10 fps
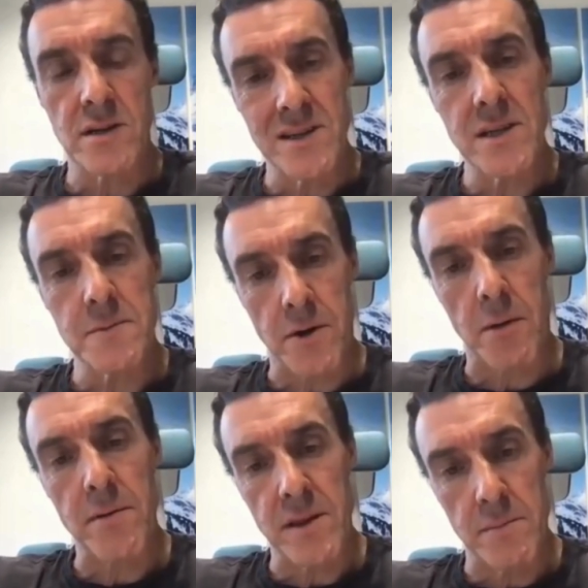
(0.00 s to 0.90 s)
this is
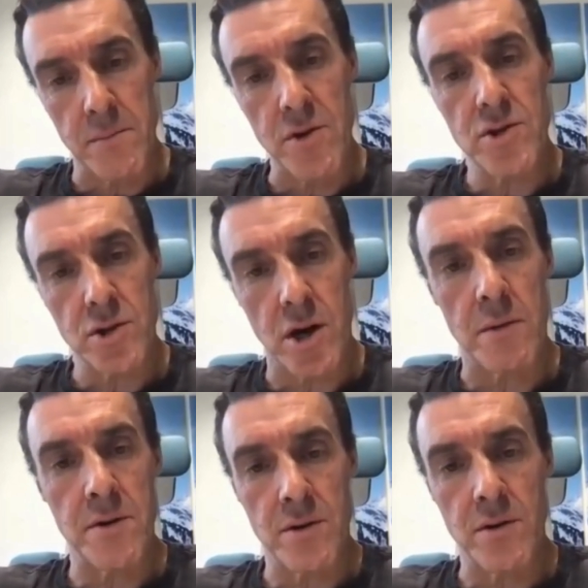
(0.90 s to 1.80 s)
probably the most
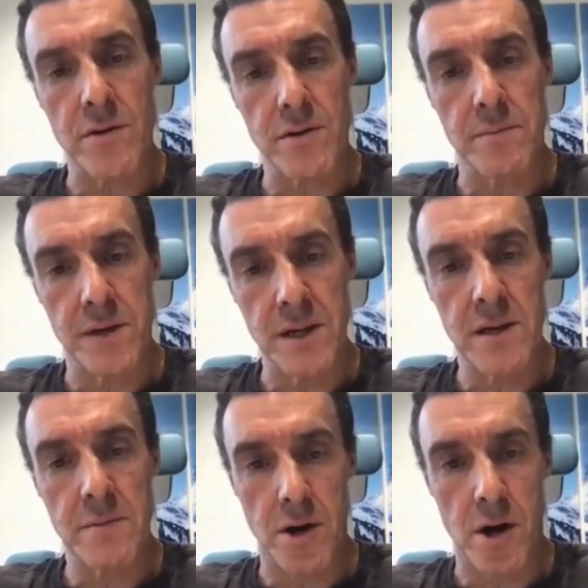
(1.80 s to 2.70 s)
common
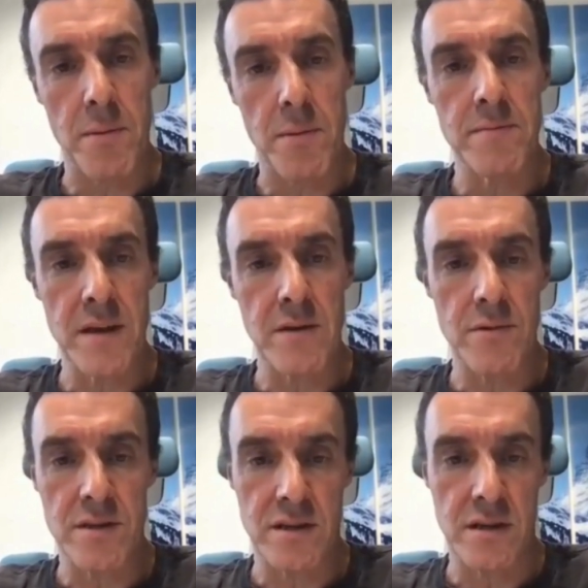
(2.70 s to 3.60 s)
orthopedic problem that
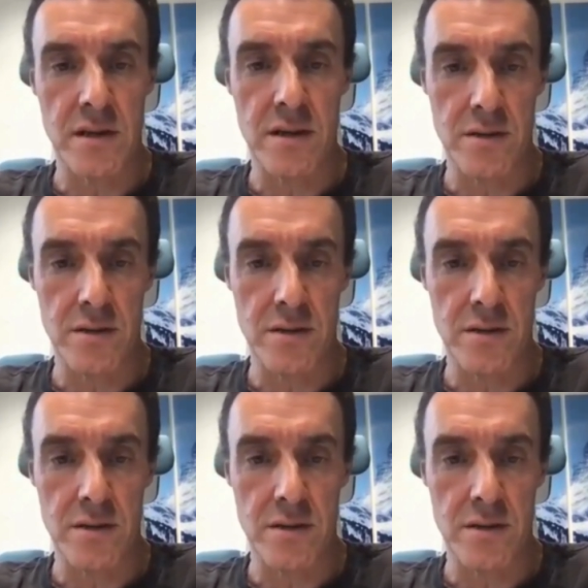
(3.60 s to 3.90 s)
we see